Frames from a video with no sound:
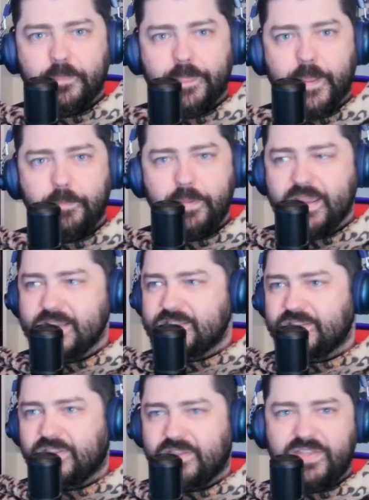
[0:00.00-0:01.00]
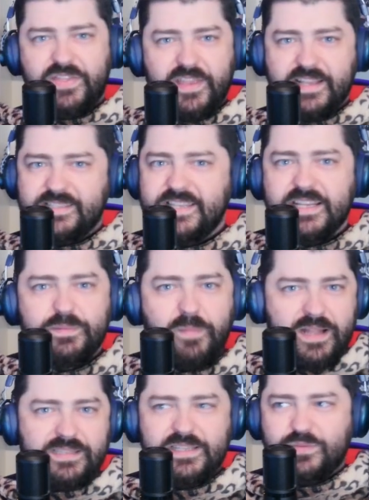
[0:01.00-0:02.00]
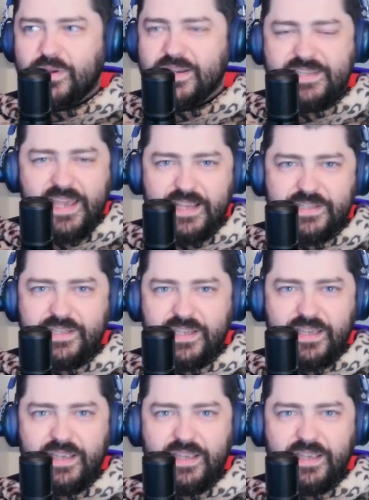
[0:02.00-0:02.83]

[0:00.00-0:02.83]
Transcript: Because 6 months is what it takes